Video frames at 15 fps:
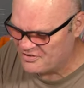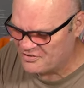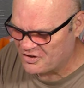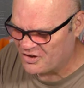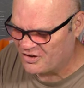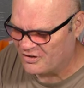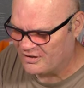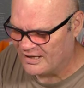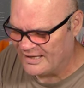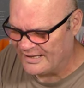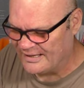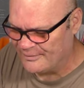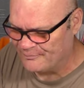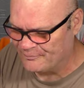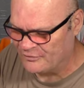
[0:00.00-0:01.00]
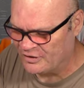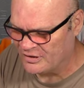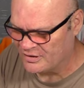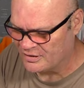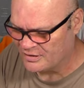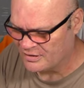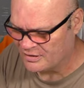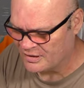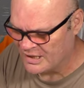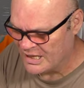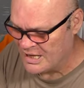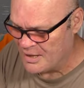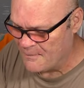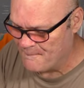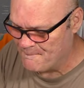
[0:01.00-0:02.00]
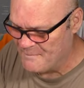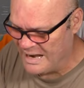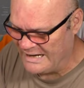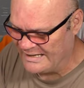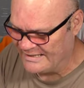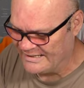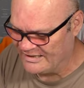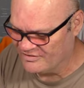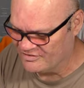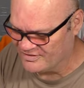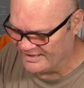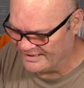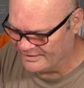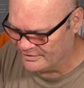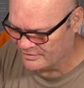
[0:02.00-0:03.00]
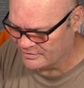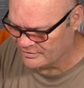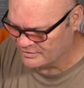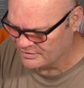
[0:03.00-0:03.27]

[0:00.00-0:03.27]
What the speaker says: has got magnets in.